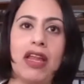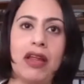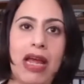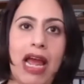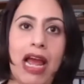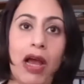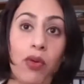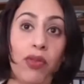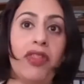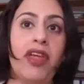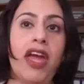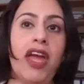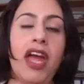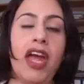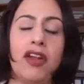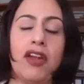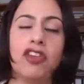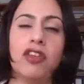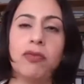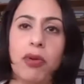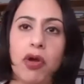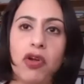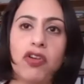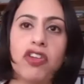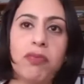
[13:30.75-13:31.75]
out there and
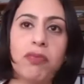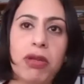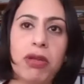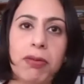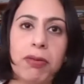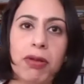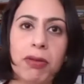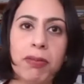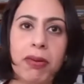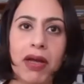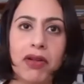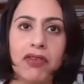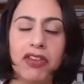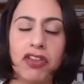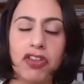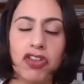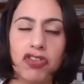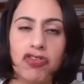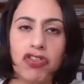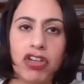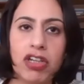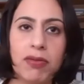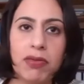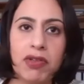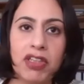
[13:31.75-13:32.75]
spoke to people about
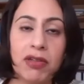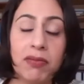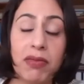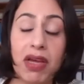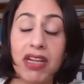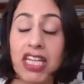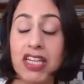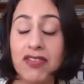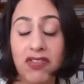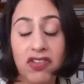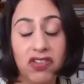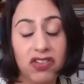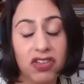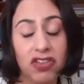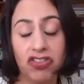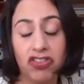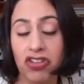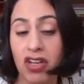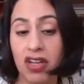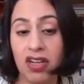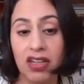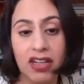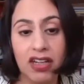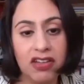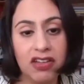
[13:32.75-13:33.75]
extremism, and even to
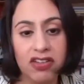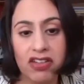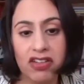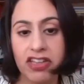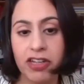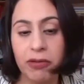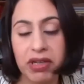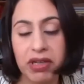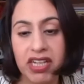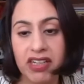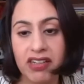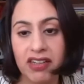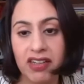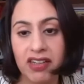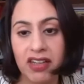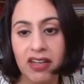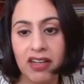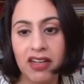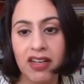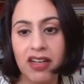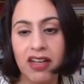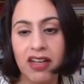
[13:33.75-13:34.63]
journalists in the media,